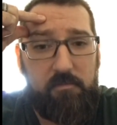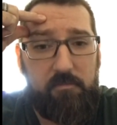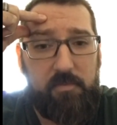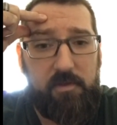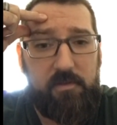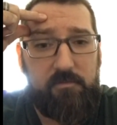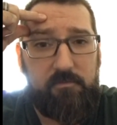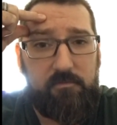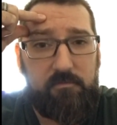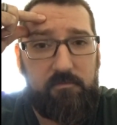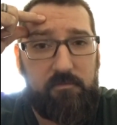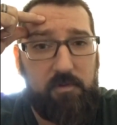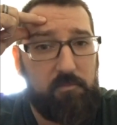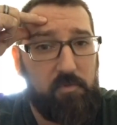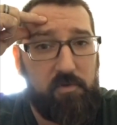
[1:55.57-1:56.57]
But
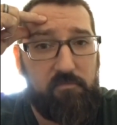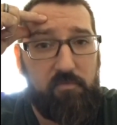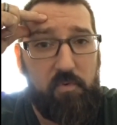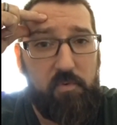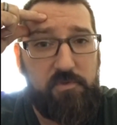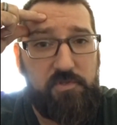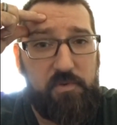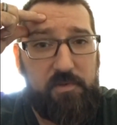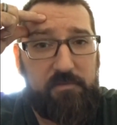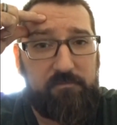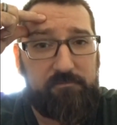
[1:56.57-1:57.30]
I'm looking forward to it.